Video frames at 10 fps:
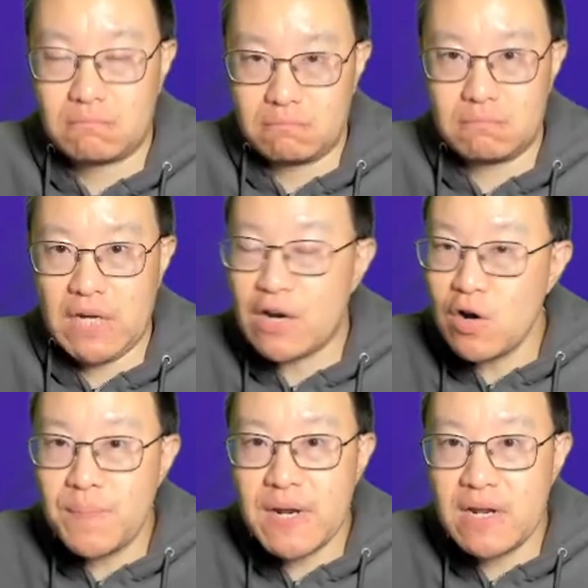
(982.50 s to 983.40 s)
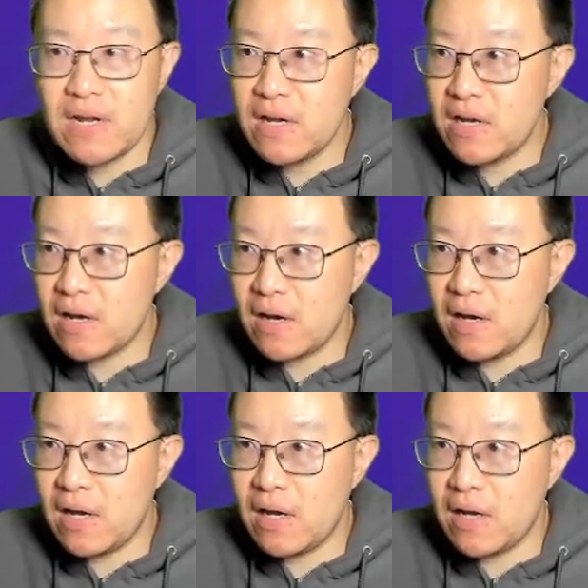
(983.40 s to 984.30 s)
It could be
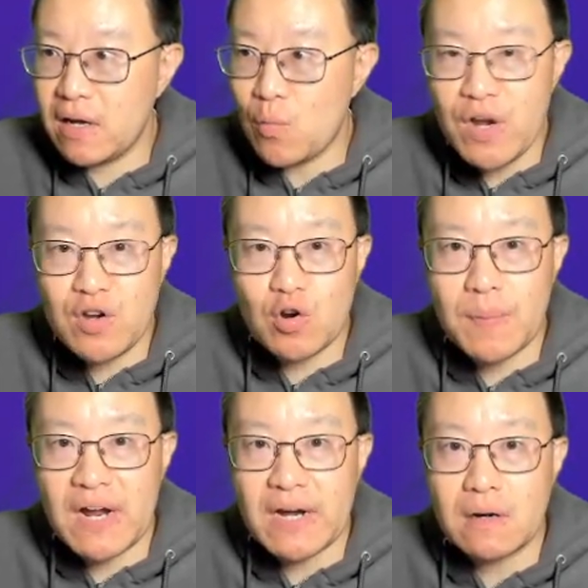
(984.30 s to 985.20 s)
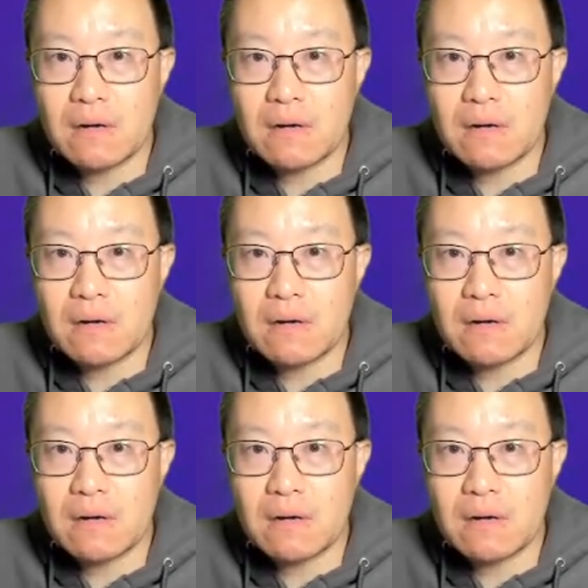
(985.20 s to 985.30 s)
a wind turbine.